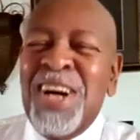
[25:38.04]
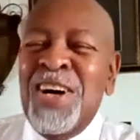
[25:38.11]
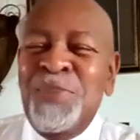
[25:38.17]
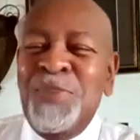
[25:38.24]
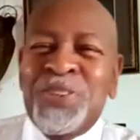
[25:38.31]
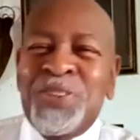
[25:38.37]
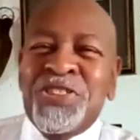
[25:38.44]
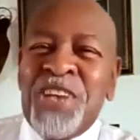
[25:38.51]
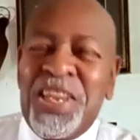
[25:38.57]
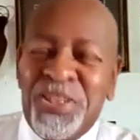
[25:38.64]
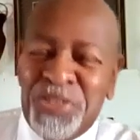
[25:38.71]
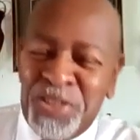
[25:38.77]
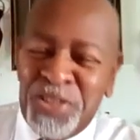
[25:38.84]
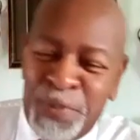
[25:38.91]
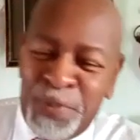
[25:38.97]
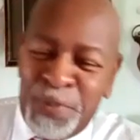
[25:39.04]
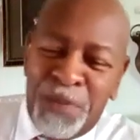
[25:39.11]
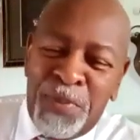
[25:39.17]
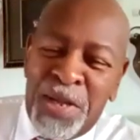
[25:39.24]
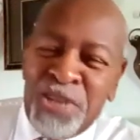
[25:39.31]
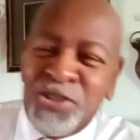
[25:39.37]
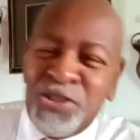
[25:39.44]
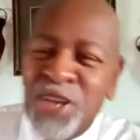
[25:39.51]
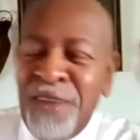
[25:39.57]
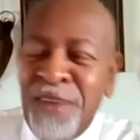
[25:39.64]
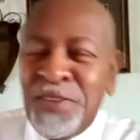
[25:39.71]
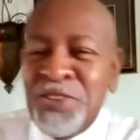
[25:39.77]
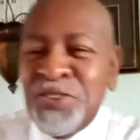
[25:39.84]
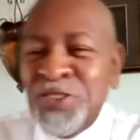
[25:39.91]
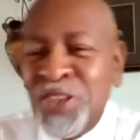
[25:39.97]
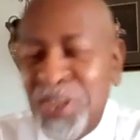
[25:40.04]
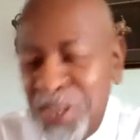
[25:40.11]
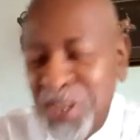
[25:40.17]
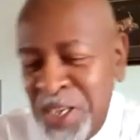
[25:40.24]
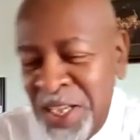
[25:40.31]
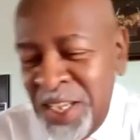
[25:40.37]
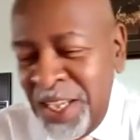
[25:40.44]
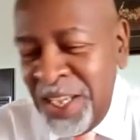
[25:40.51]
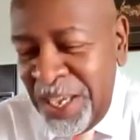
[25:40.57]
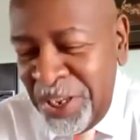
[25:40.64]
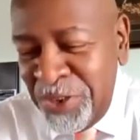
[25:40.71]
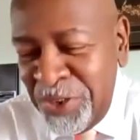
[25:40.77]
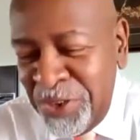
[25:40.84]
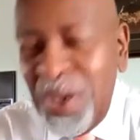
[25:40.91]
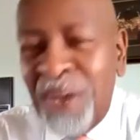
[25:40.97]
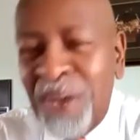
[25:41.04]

Mr. Anderson, it's been a pleasure having you, sir. And you have a